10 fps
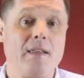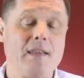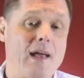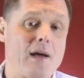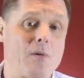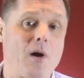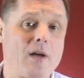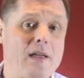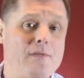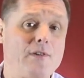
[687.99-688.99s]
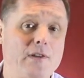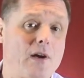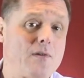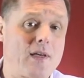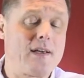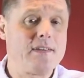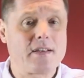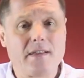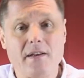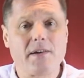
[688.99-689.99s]
Now, I even know that he's
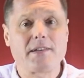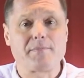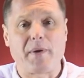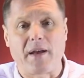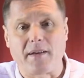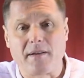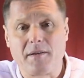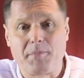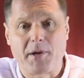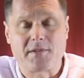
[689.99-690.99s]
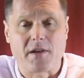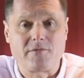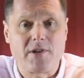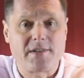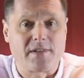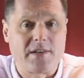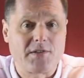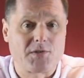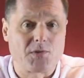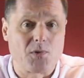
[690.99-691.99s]
a nice man because I recently
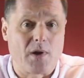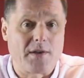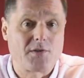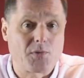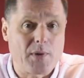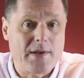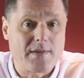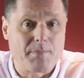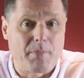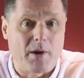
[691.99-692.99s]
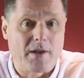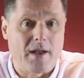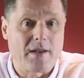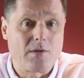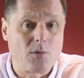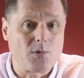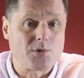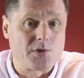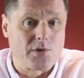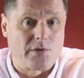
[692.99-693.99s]
saw a tweet by a law
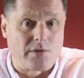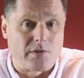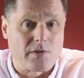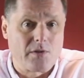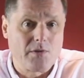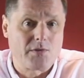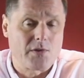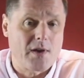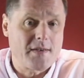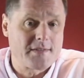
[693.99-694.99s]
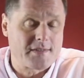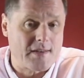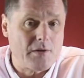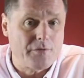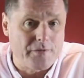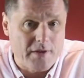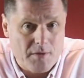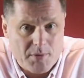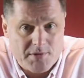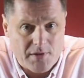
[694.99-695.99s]
student who took a
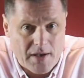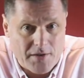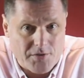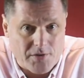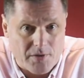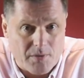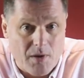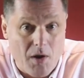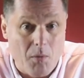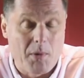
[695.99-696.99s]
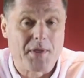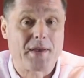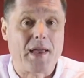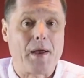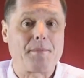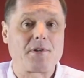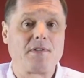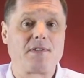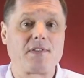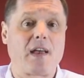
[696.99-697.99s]
selfie with Sir Andrew with the
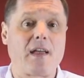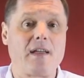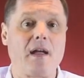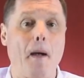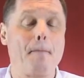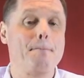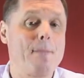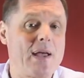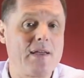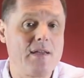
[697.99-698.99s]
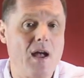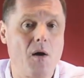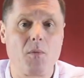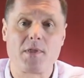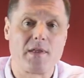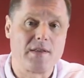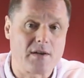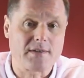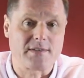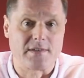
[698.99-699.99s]
caption saying, "Me with the
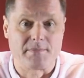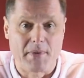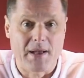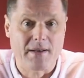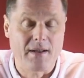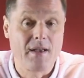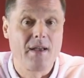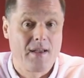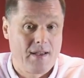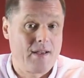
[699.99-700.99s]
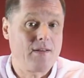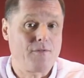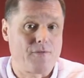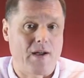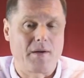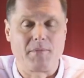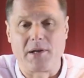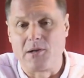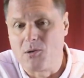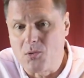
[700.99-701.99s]
nicest man in
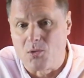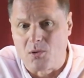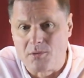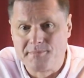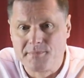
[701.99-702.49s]
family law."